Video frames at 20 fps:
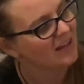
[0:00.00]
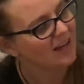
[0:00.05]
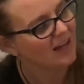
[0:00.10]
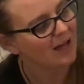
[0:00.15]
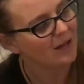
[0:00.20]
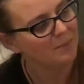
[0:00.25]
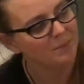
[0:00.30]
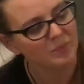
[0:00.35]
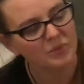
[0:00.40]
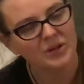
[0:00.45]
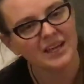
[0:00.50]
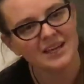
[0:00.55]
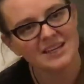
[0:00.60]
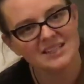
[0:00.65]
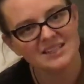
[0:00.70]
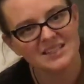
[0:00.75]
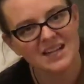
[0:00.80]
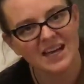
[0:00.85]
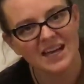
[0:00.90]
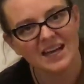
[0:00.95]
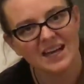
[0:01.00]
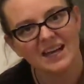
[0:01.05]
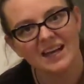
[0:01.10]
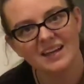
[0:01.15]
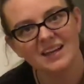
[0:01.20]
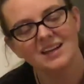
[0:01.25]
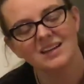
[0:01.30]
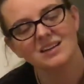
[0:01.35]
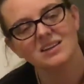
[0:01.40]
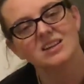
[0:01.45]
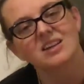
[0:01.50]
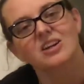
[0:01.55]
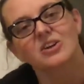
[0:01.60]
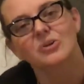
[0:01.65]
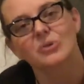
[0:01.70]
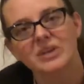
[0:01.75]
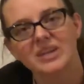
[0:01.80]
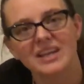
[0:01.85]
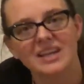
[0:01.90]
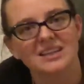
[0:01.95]
uppercase I,
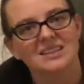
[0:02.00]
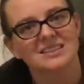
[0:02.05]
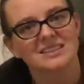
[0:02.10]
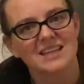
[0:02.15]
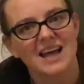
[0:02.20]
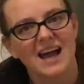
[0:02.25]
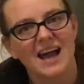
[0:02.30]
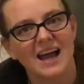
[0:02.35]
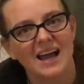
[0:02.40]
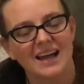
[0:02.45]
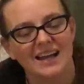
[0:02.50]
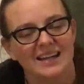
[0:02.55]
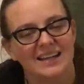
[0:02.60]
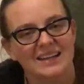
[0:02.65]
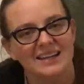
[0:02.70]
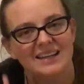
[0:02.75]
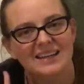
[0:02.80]
lowercase I,